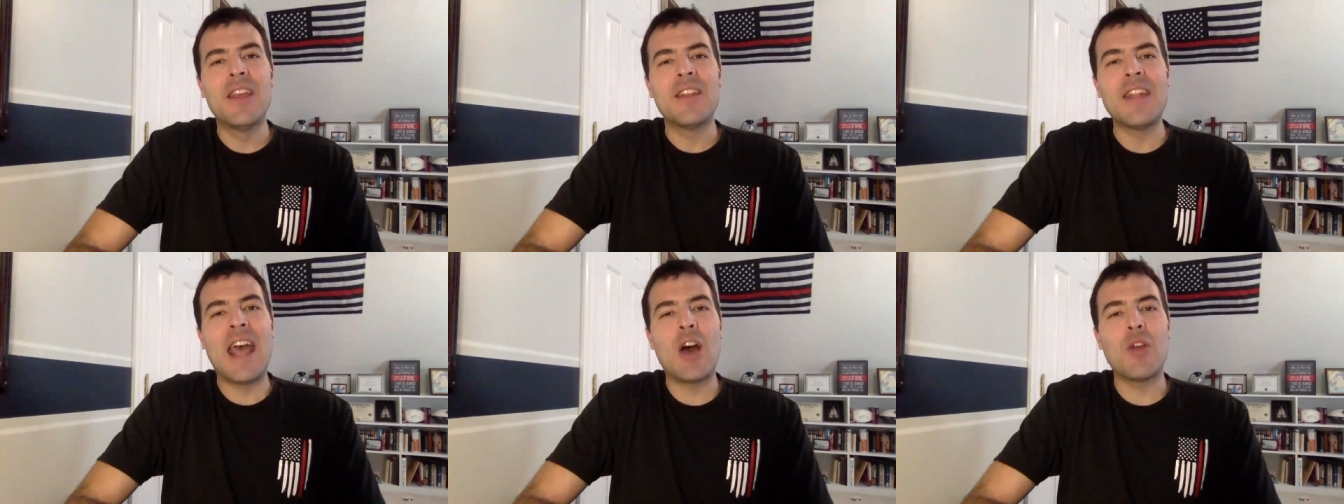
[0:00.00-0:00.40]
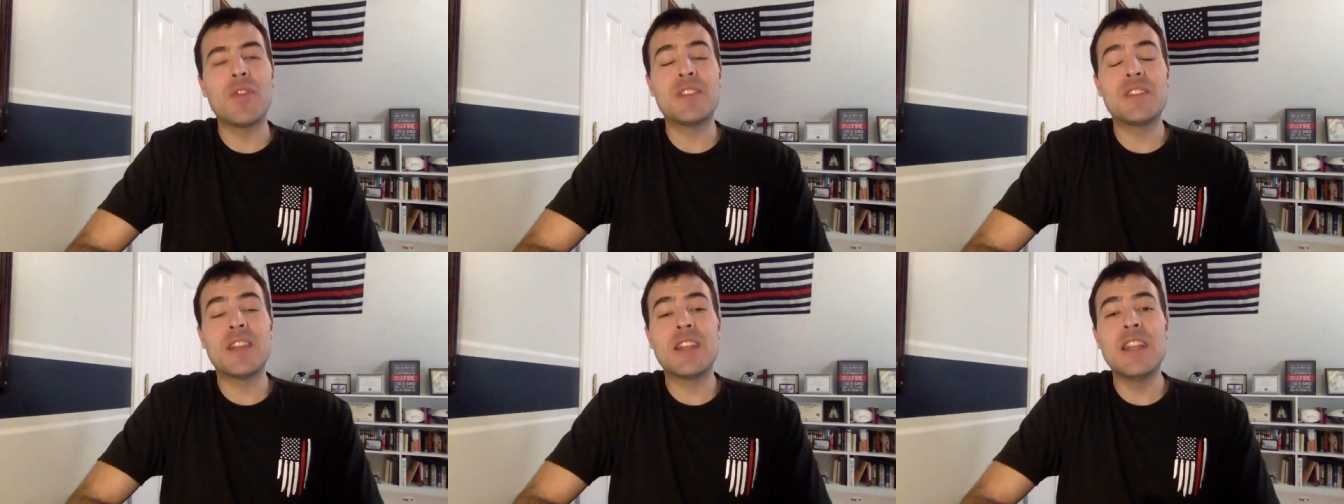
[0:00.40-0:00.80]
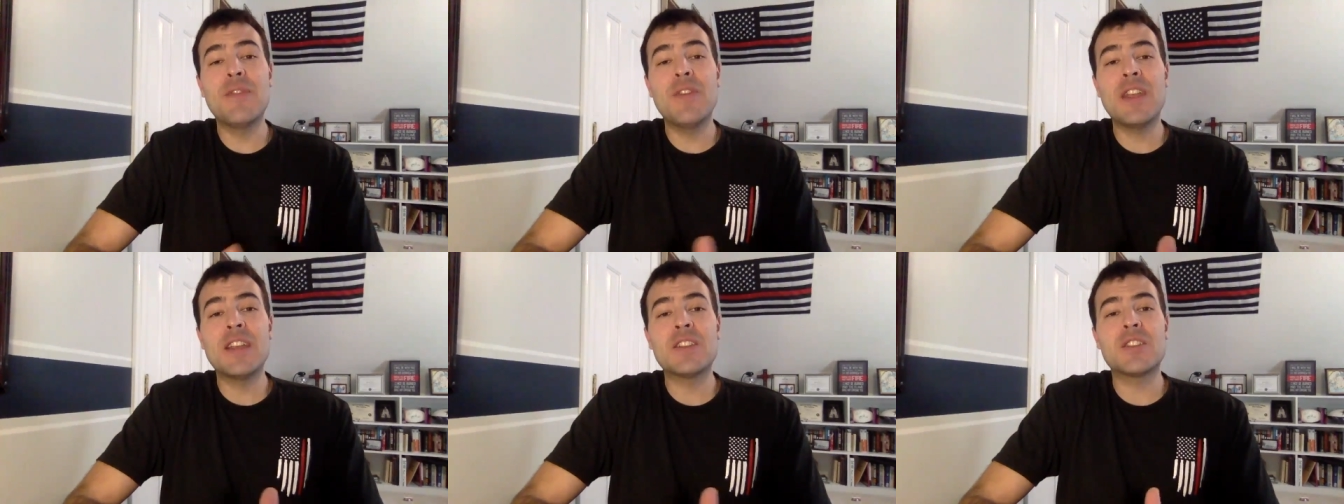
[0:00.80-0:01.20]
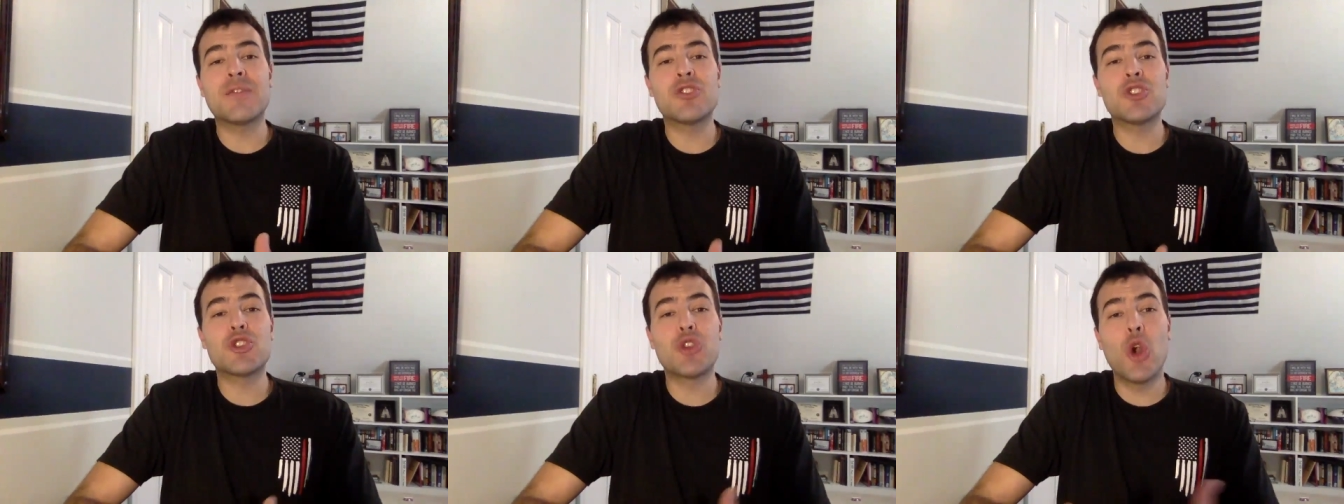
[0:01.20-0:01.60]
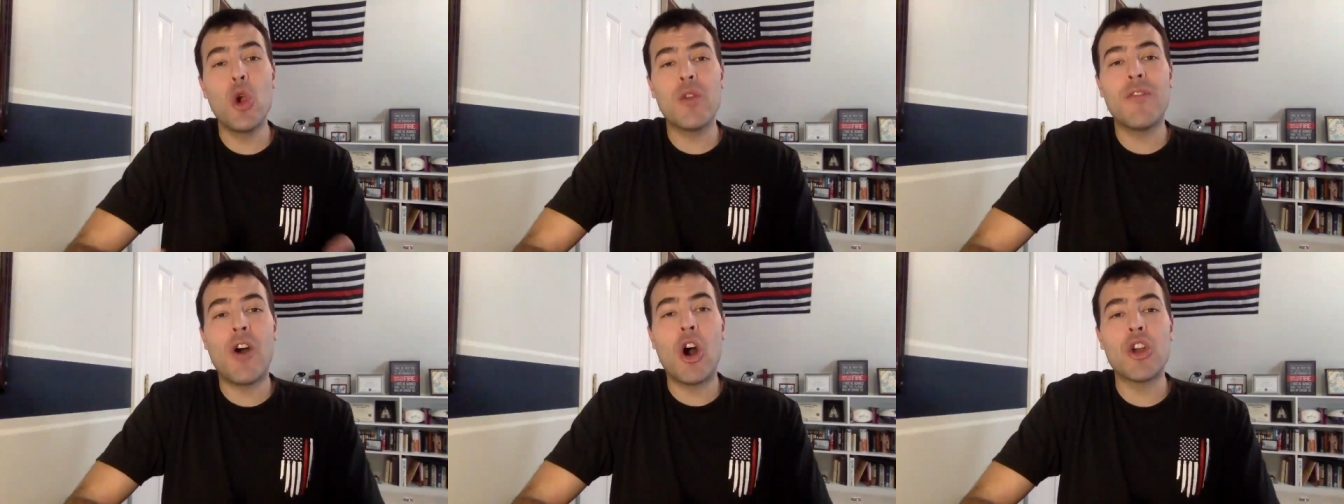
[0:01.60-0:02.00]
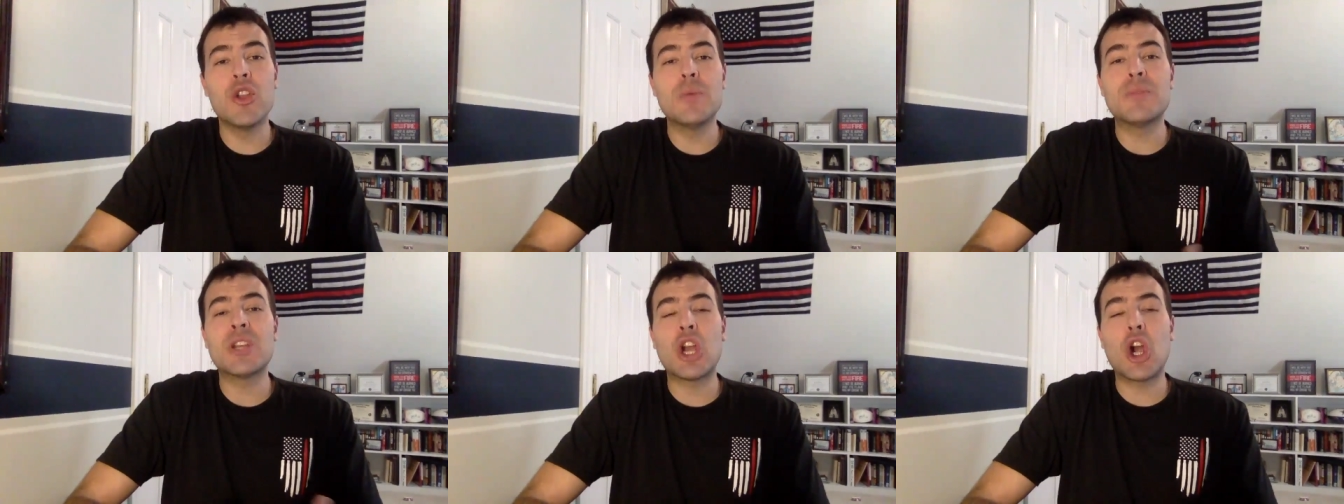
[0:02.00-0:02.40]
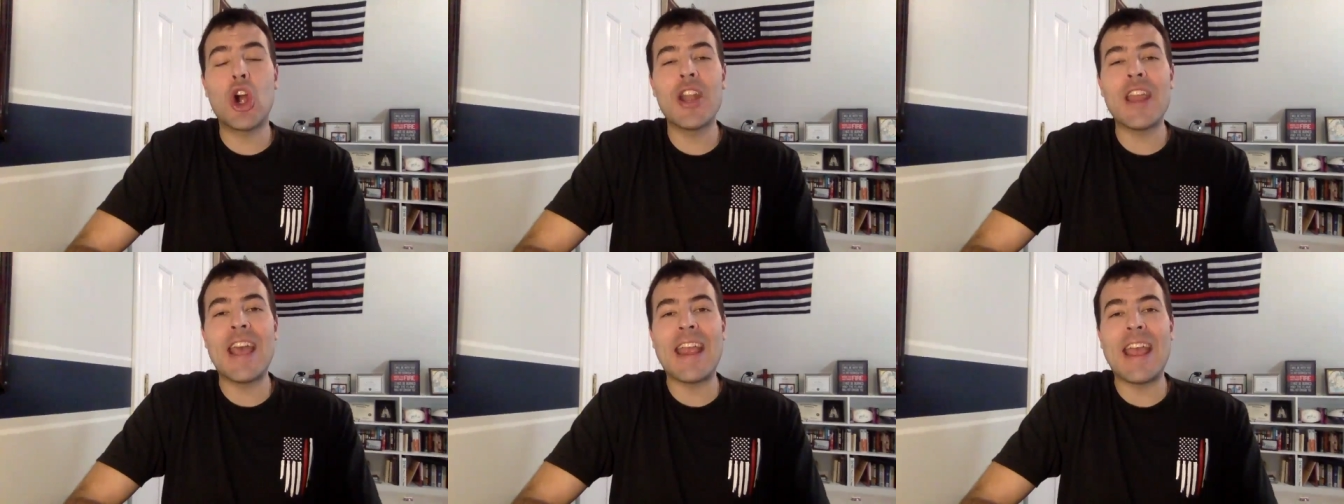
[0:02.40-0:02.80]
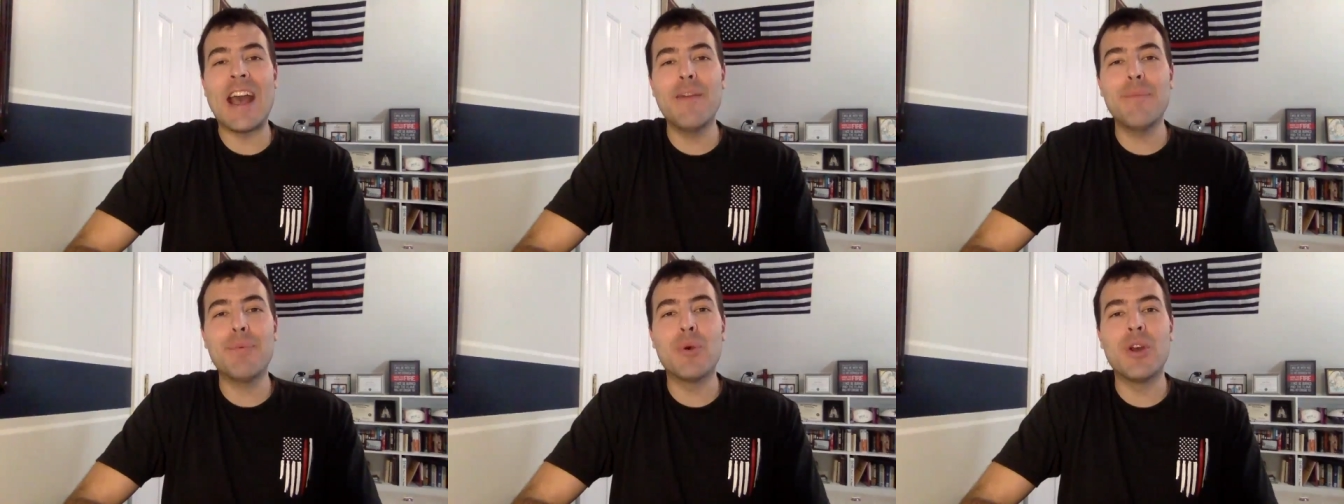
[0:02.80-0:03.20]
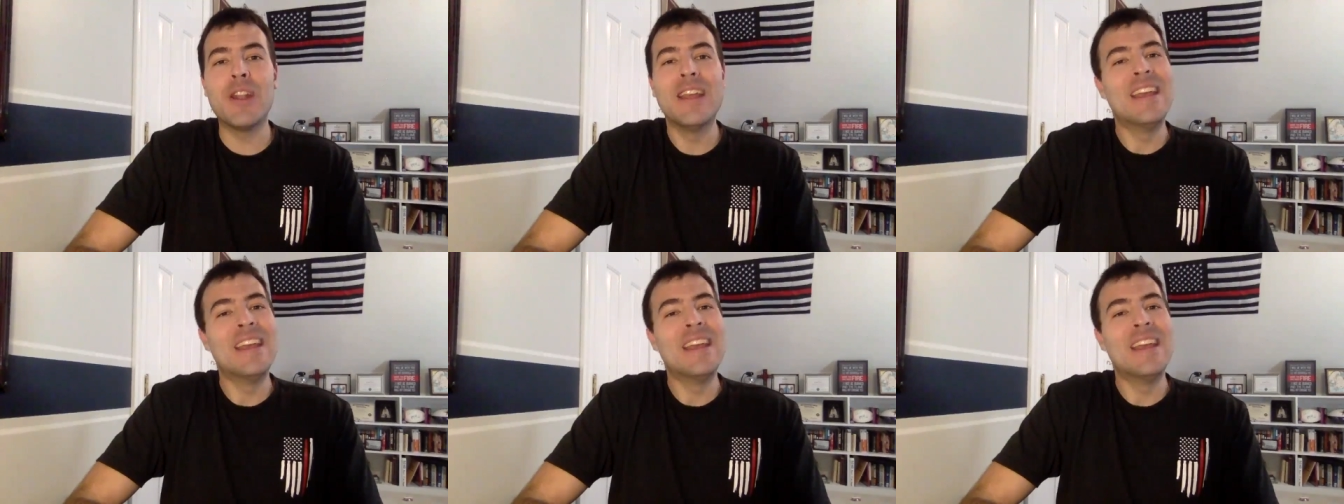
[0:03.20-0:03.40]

Now, the significance of stroke volume to cardiac output